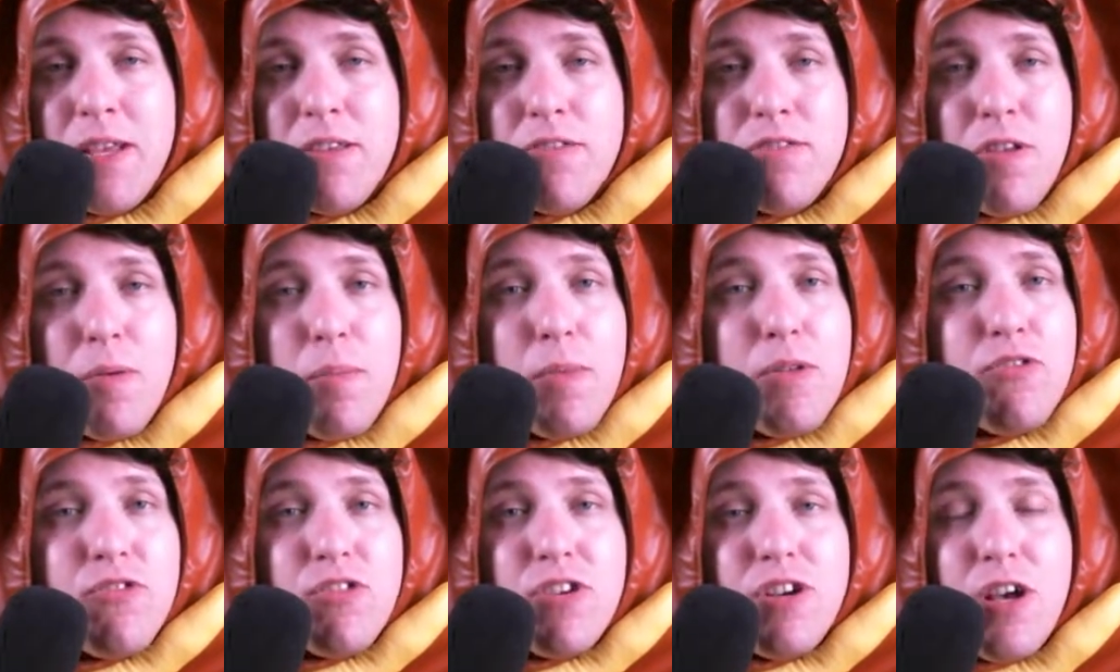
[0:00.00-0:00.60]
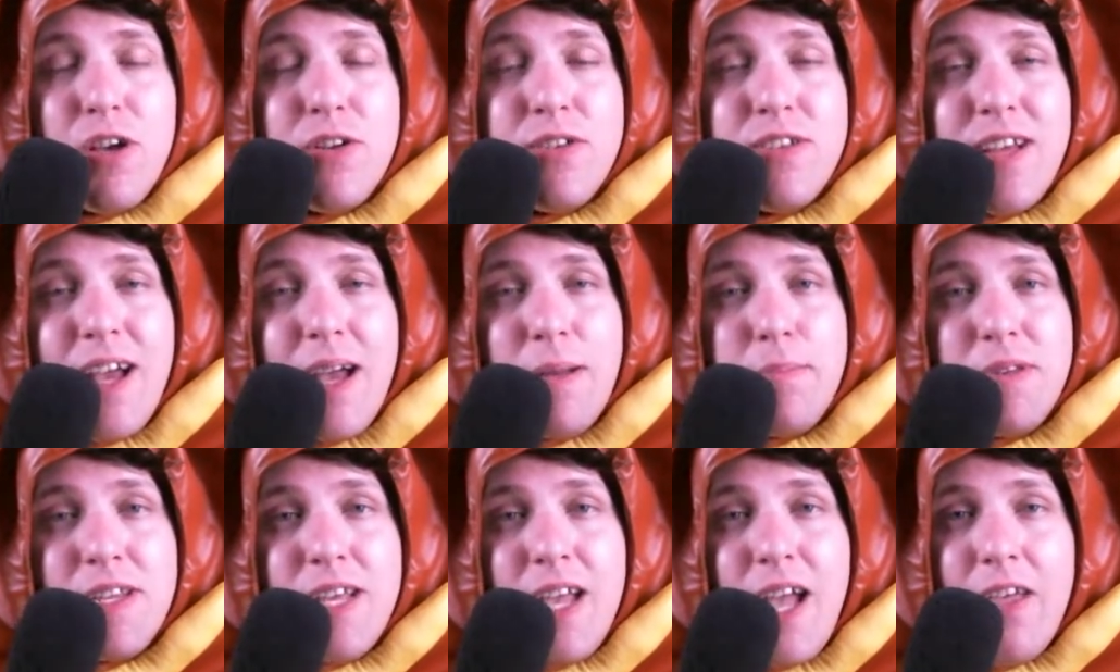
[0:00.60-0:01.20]
so much alone
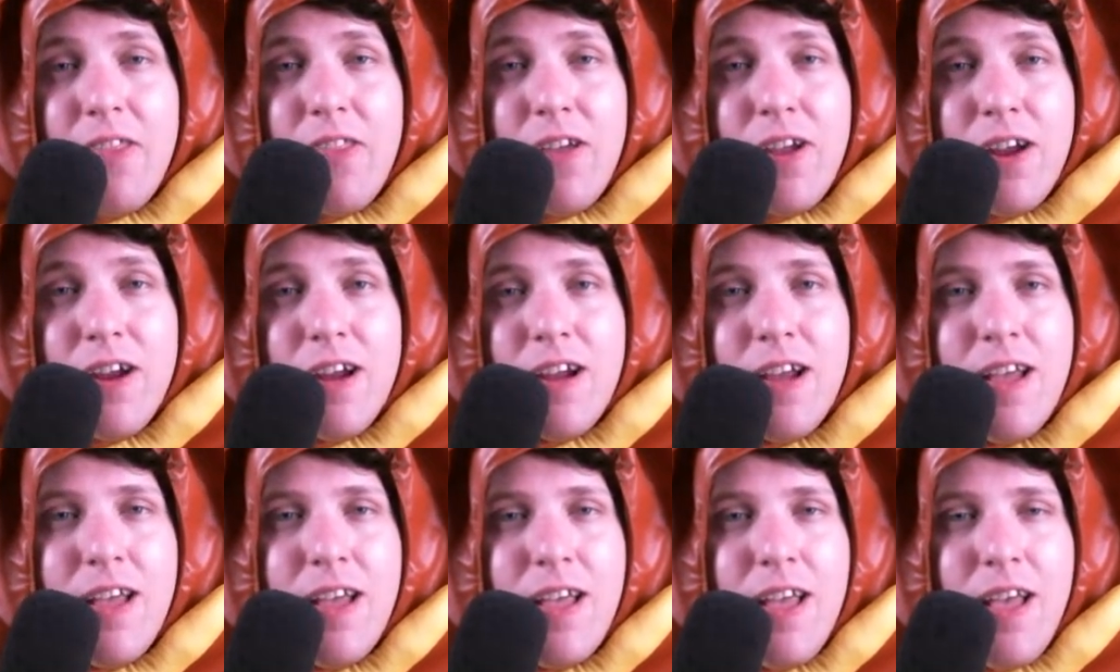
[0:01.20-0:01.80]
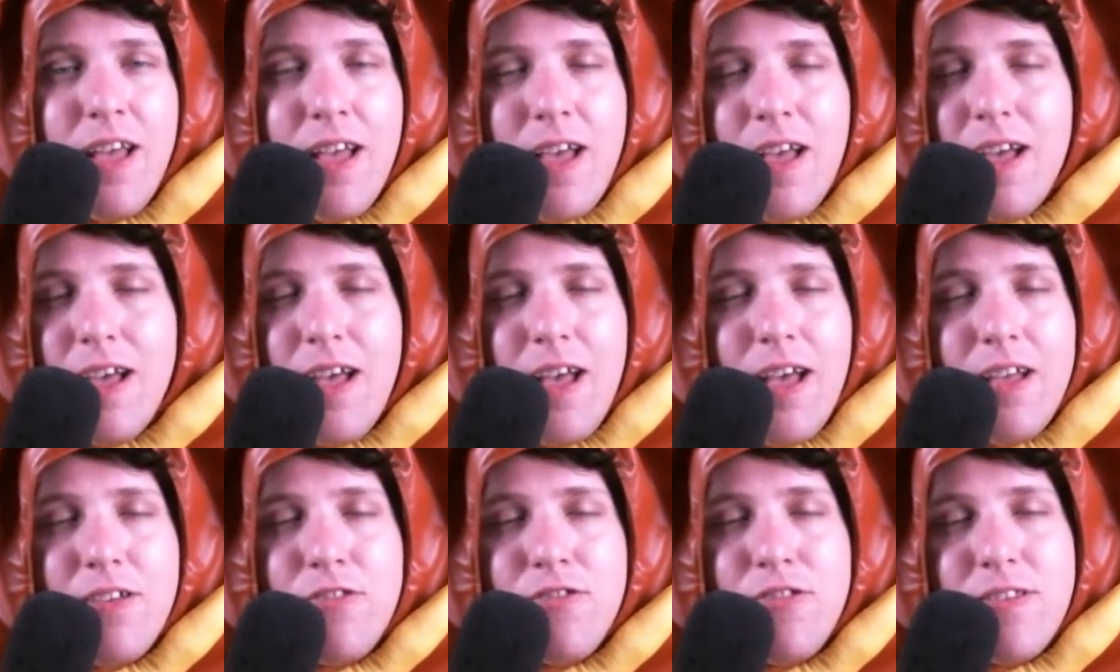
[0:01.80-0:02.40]
time together.
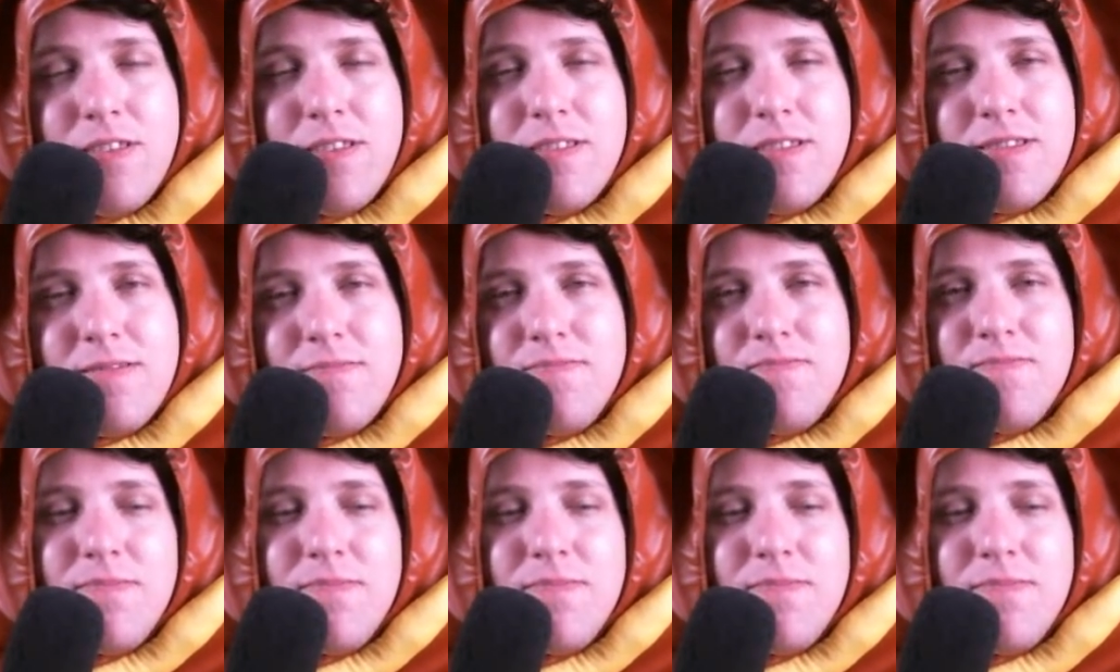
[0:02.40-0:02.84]
It's just,